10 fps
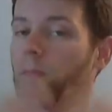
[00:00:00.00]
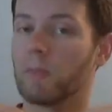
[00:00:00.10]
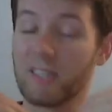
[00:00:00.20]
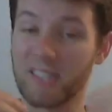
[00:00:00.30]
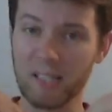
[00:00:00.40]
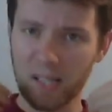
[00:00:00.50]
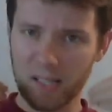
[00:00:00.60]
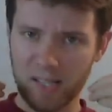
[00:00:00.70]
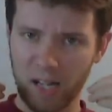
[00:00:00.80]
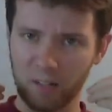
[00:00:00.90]
The setting
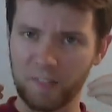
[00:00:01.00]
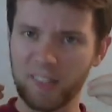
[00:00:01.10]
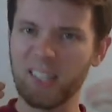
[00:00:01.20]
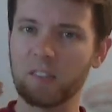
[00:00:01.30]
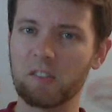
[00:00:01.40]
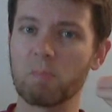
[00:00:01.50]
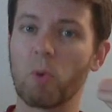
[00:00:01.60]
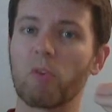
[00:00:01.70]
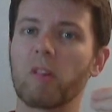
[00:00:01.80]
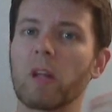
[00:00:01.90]
itself deals
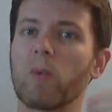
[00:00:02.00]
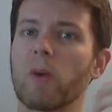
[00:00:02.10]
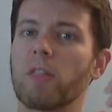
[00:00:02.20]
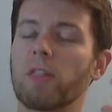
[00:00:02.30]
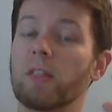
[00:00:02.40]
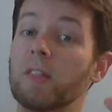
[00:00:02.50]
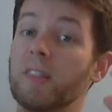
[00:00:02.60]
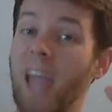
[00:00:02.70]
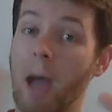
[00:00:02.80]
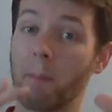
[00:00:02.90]
mostly with
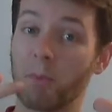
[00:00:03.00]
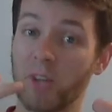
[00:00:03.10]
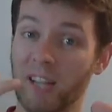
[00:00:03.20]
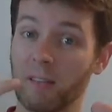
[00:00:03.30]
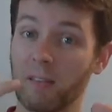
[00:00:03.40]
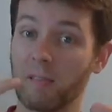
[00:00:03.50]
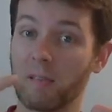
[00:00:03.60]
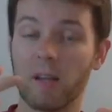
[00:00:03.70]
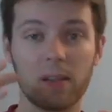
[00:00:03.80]
the Ambrians,